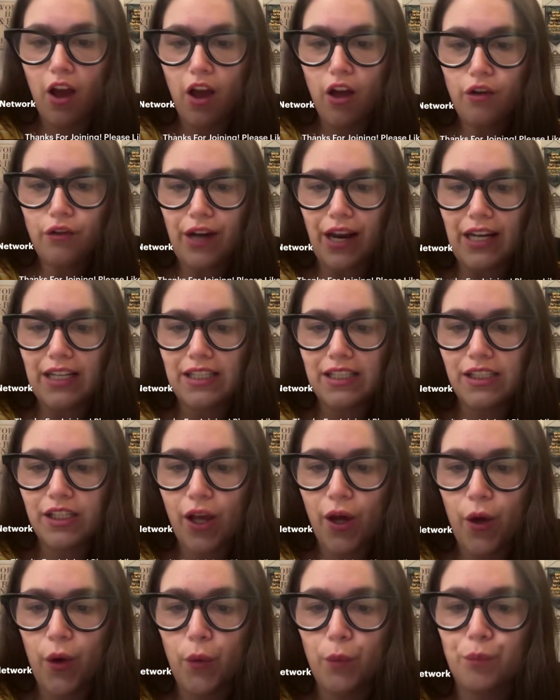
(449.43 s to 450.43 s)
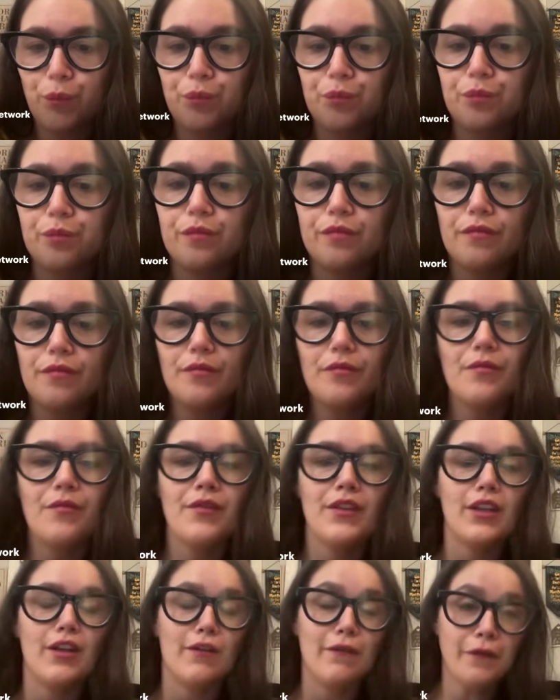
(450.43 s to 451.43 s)
All right, so
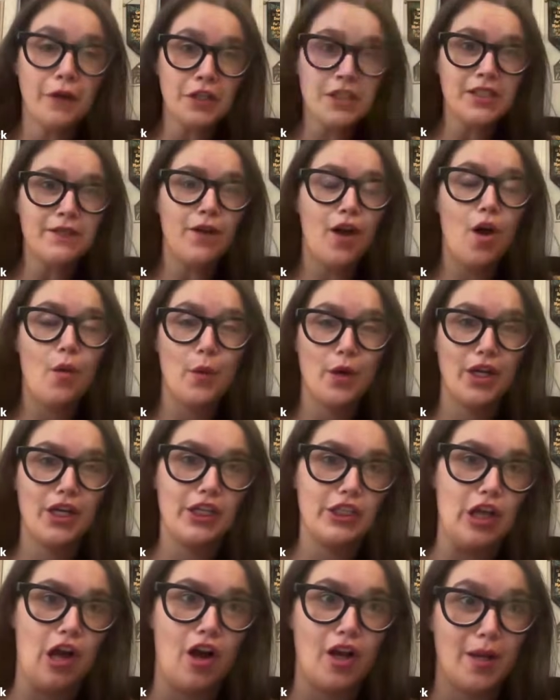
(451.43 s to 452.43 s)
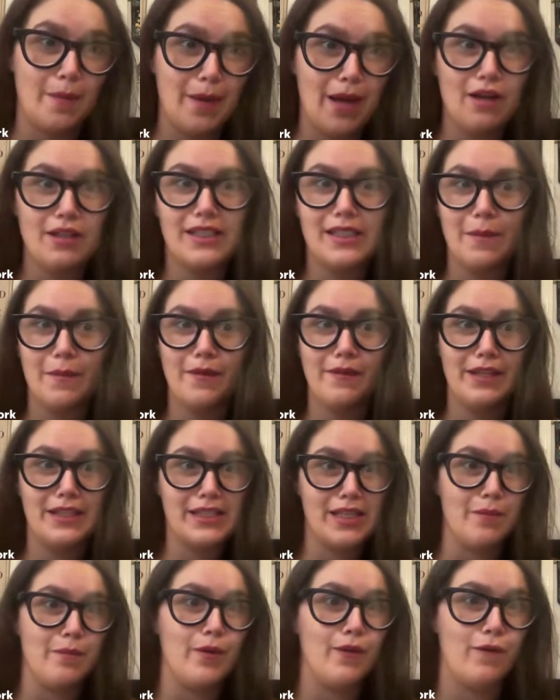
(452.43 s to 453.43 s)
first of all, we're going to talk about some of the
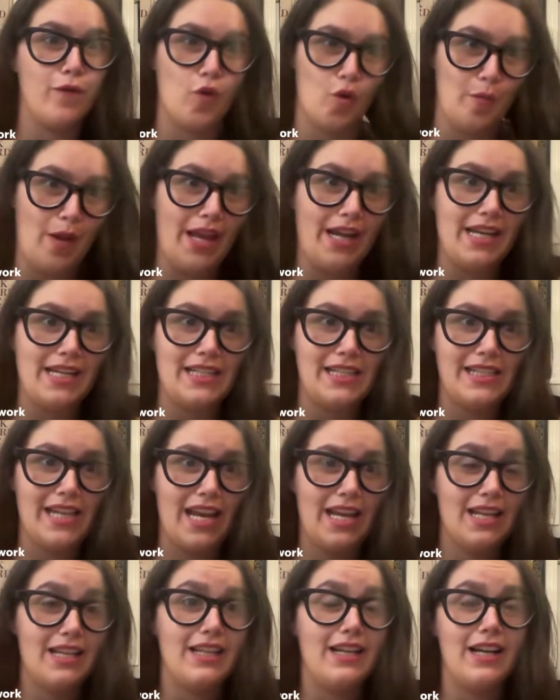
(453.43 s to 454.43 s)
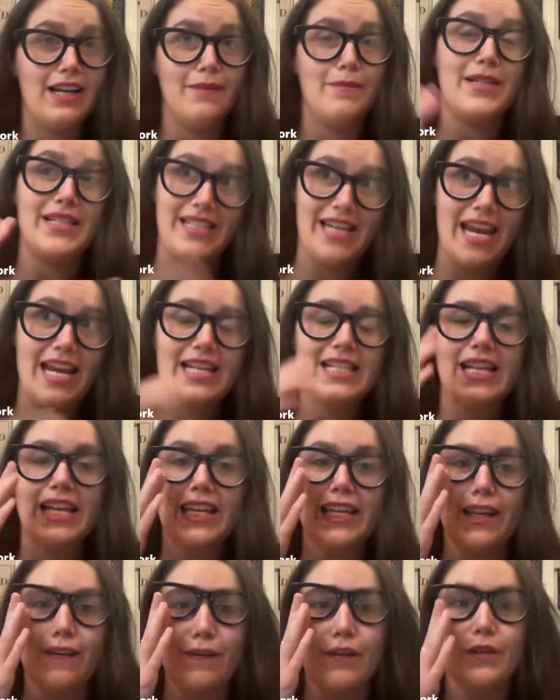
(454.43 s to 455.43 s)
simple formatting mistakes
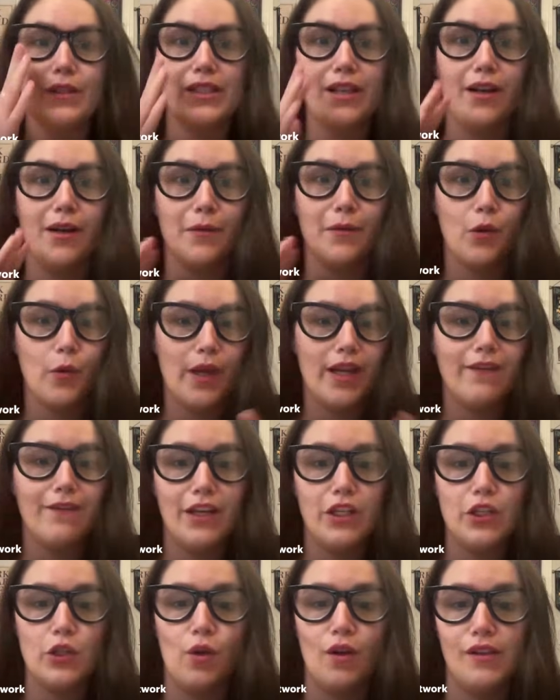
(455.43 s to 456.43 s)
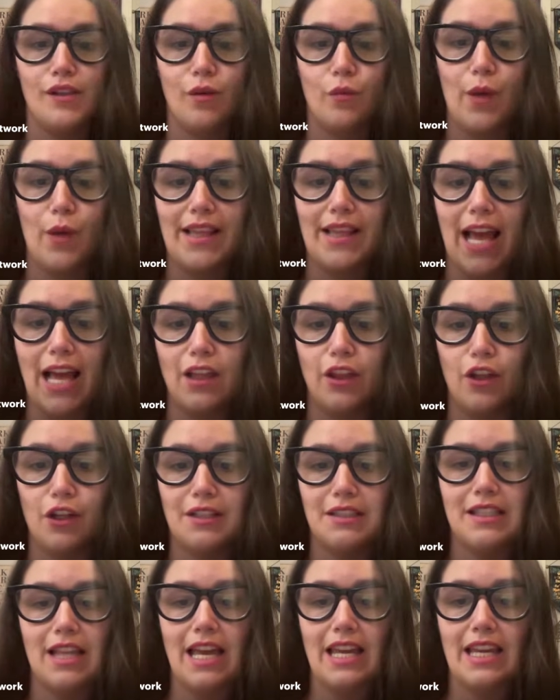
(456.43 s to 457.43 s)
and give you some quick visuals of what that
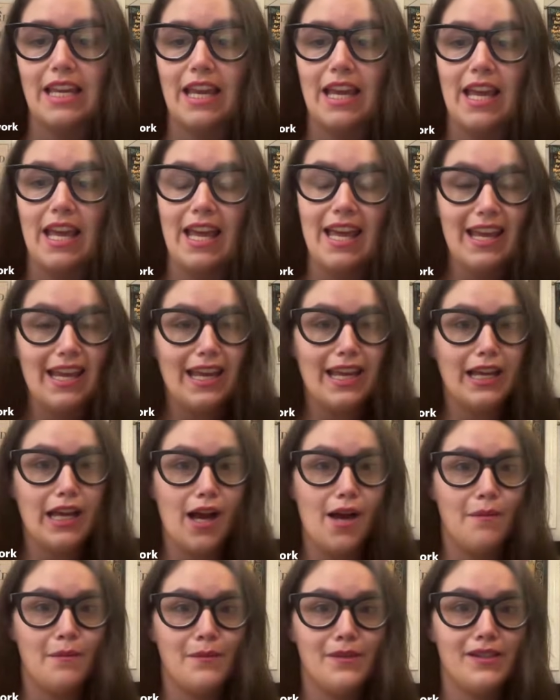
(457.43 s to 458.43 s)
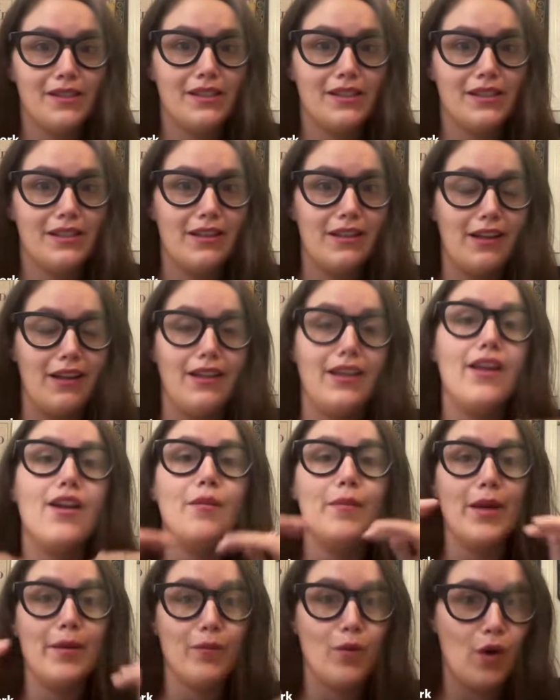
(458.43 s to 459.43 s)
looks like. It comes a
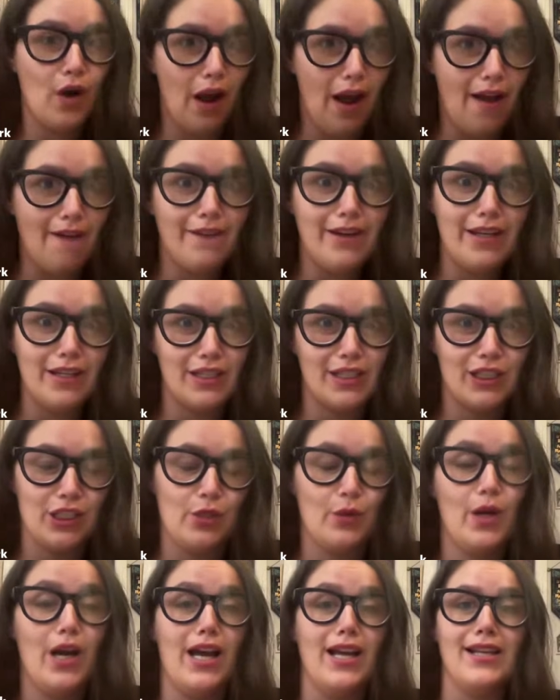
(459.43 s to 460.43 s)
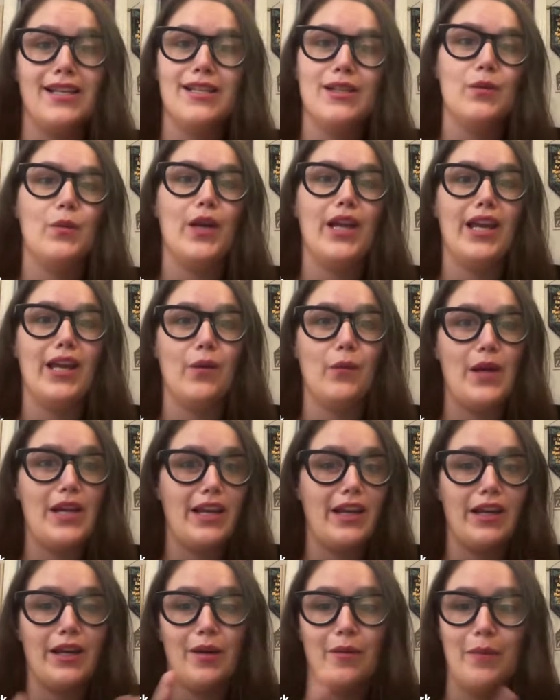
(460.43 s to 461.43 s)
little bit more obvious to us when we
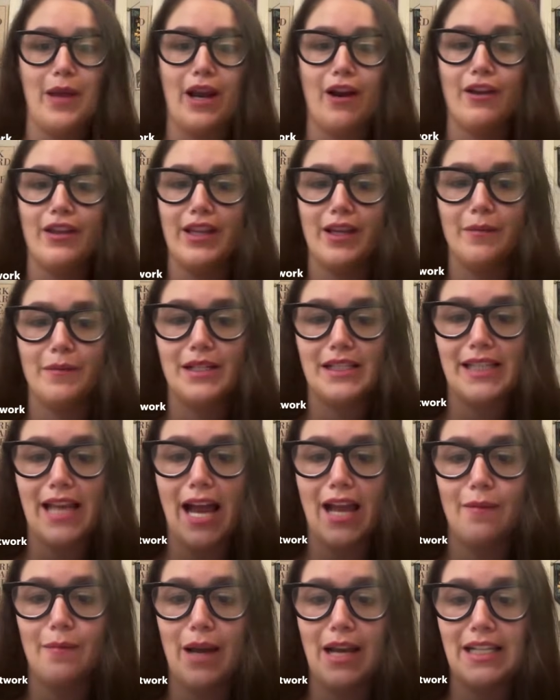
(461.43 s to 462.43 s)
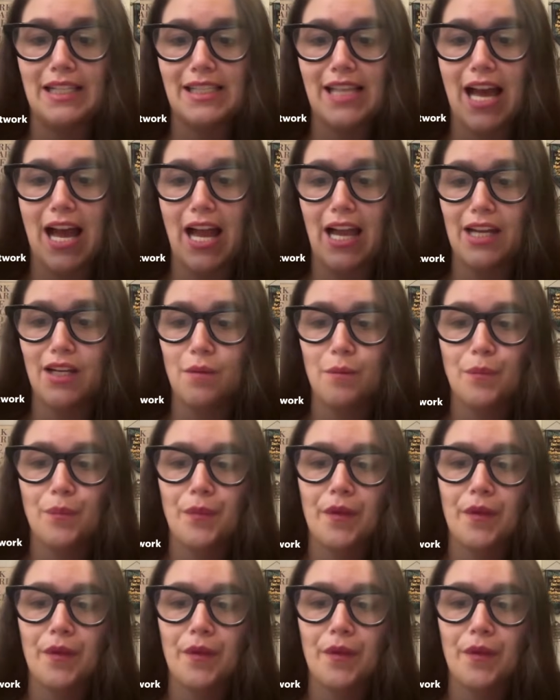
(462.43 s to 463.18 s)
can compare them side by side.